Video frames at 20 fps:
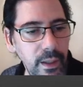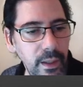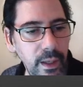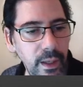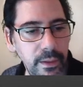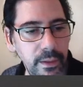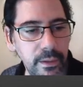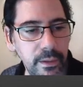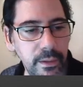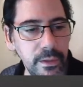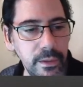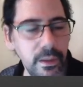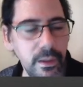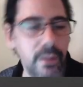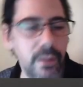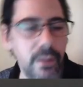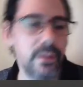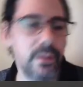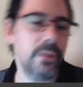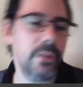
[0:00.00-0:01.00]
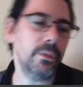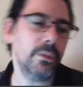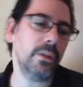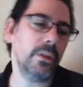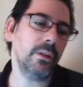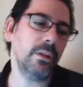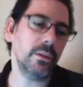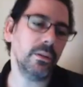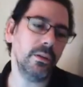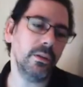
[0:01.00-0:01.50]
and there's the contents right
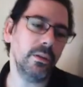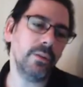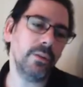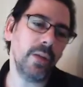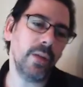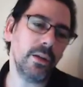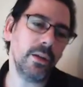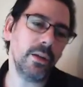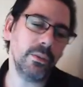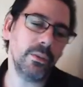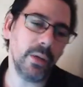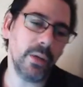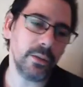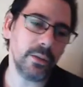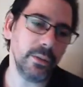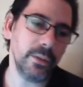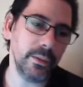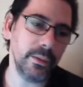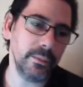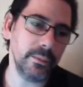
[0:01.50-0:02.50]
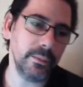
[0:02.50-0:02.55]
there of that directory,